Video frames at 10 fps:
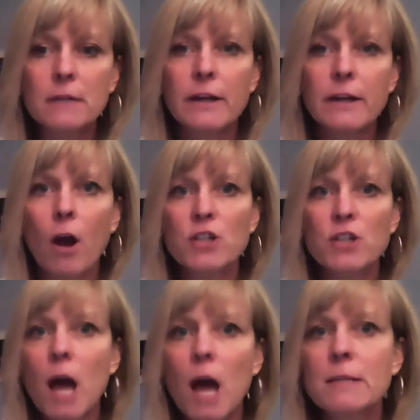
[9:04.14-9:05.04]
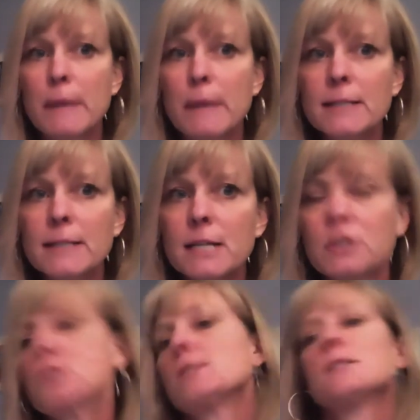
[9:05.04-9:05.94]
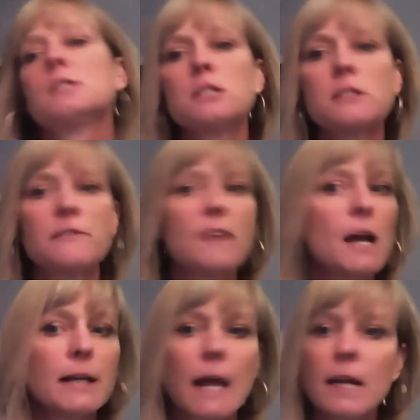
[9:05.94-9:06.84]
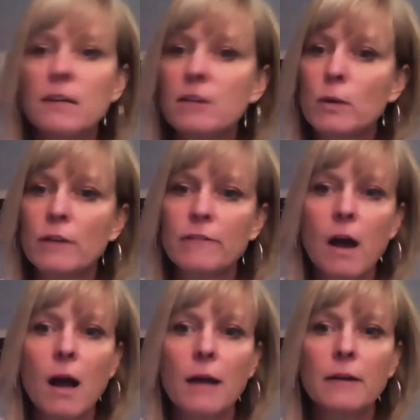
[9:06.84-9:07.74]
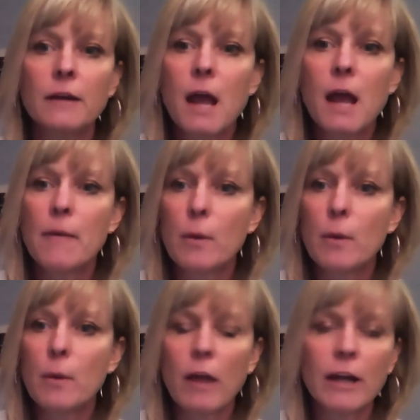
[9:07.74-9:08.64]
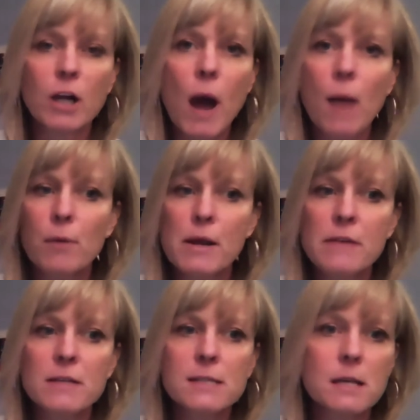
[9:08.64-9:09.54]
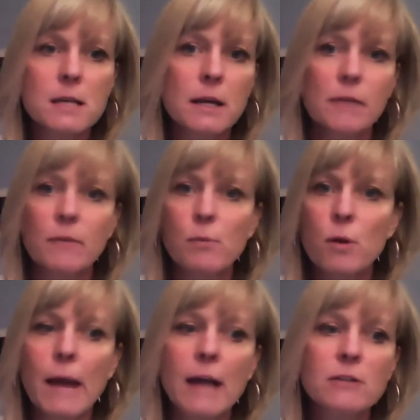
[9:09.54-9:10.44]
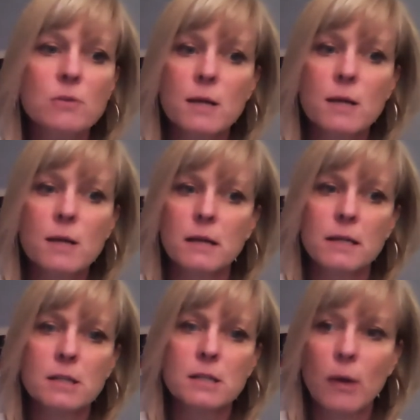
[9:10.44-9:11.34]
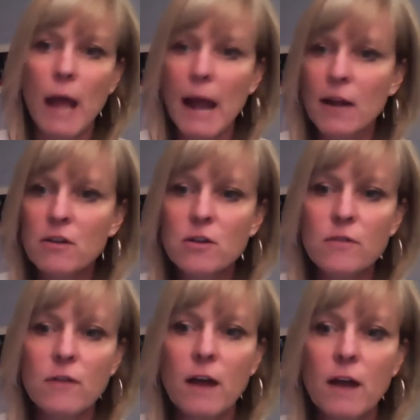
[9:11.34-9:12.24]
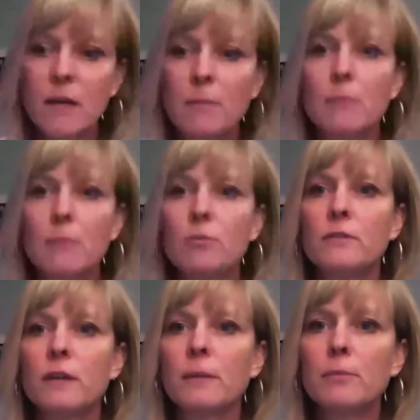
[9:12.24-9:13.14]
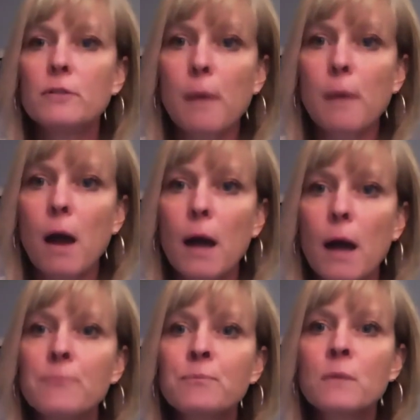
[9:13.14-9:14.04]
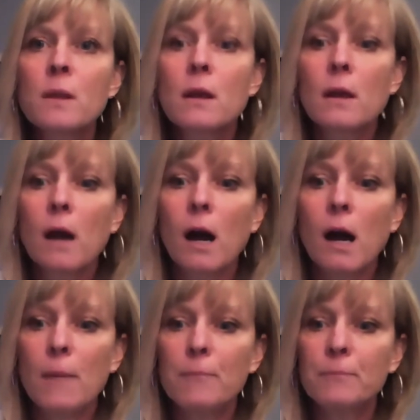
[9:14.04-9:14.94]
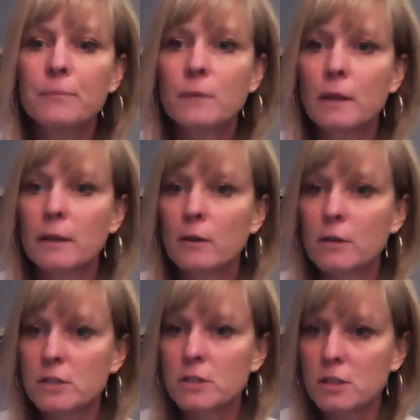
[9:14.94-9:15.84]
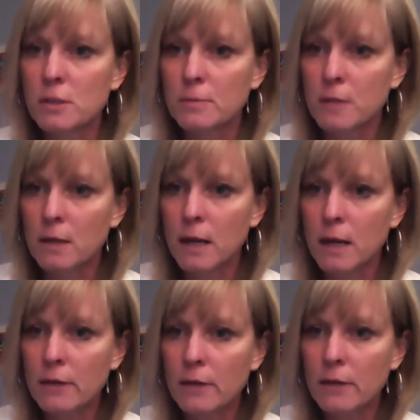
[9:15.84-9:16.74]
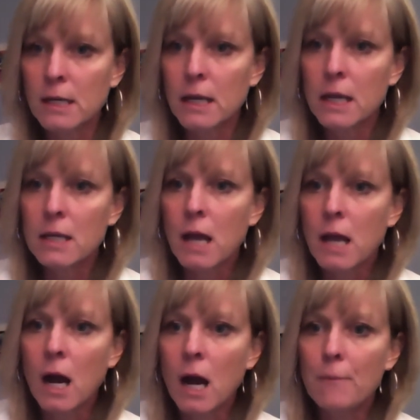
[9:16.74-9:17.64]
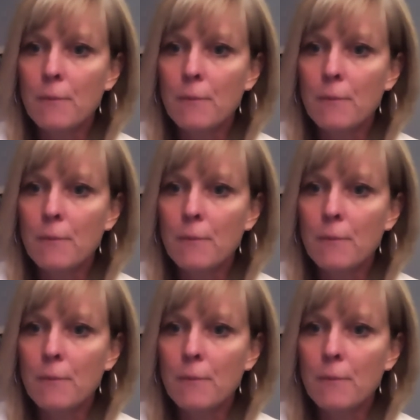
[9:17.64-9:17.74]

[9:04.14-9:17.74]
our job as beta testers is just to find anything we can find. I mean, they were like, go out and break this thing and report back to us and let us know anything you find that can be improved upon. And Chris just jumped on. Hi, Chris. They're